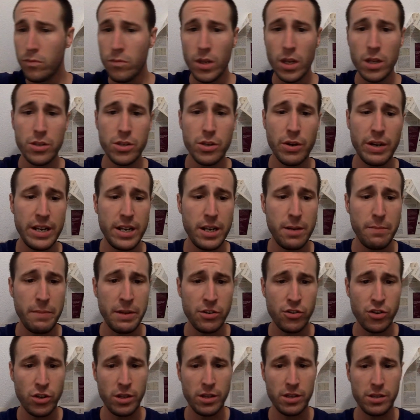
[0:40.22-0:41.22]
So I did
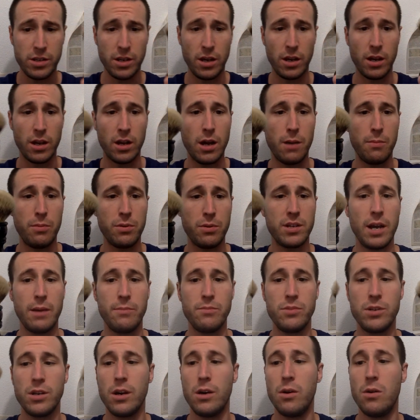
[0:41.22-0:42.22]
mention this a couple
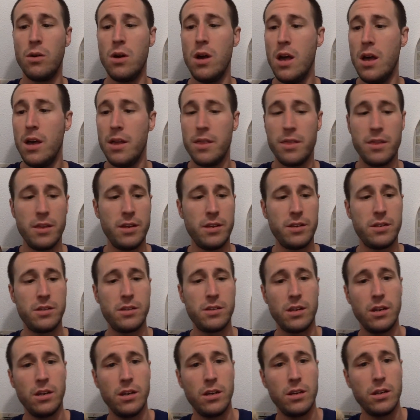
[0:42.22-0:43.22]
times ago. This
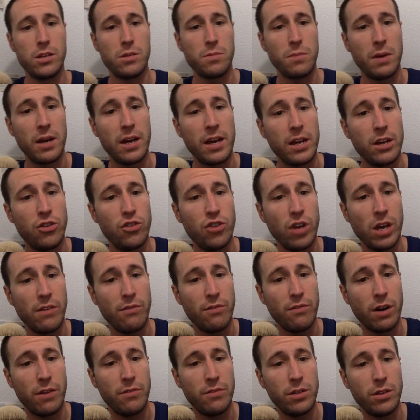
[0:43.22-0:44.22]
is my
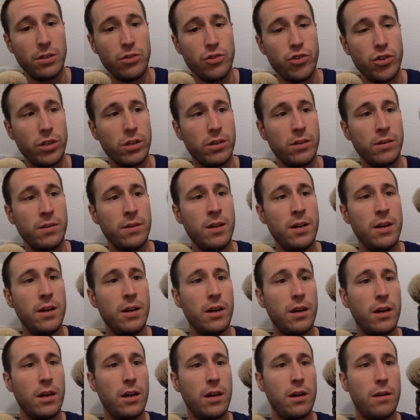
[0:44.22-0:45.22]
Shave Revolution
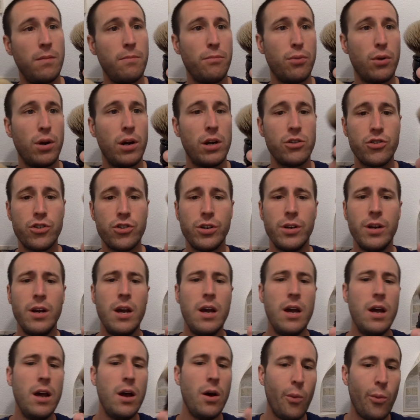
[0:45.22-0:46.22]
brush,
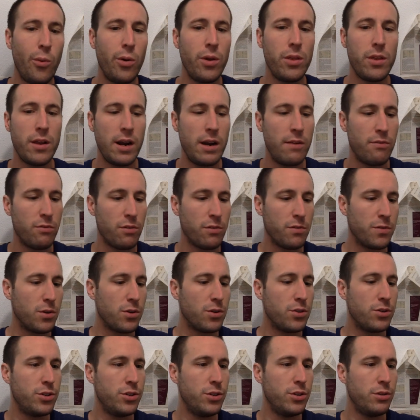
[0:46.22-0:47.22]
one that I've
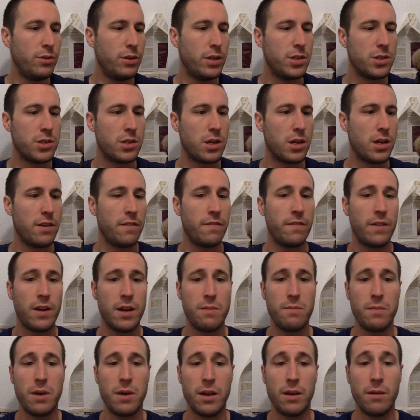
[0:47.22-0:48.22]
referred to as kind of
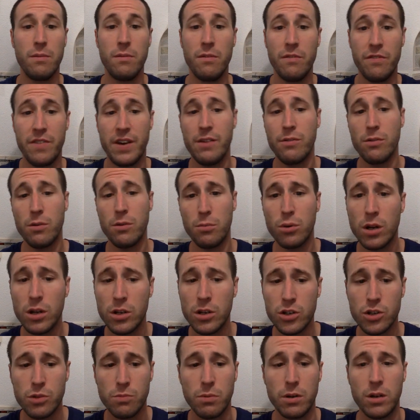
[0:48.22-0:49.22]
like my favorite
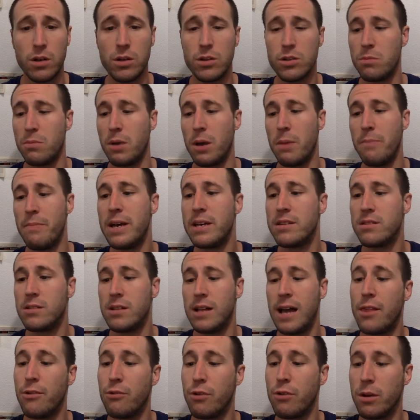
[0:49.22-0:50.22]
brush, but also my best
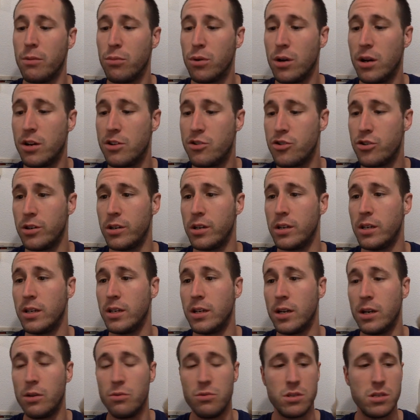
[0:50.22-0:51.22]
lathering brush.
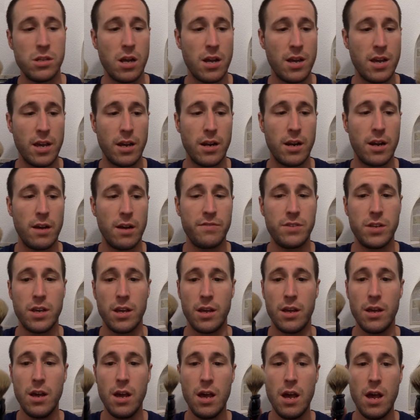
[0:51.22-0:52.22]
And I was lucky enough to
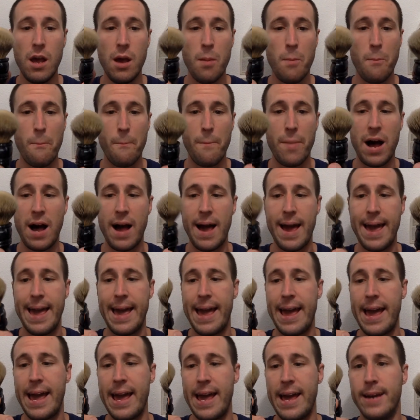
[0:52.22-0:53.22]
buy
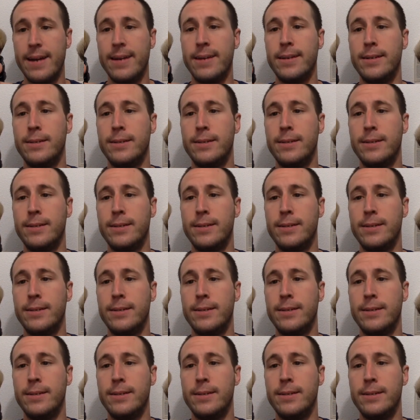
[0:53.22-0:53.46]
a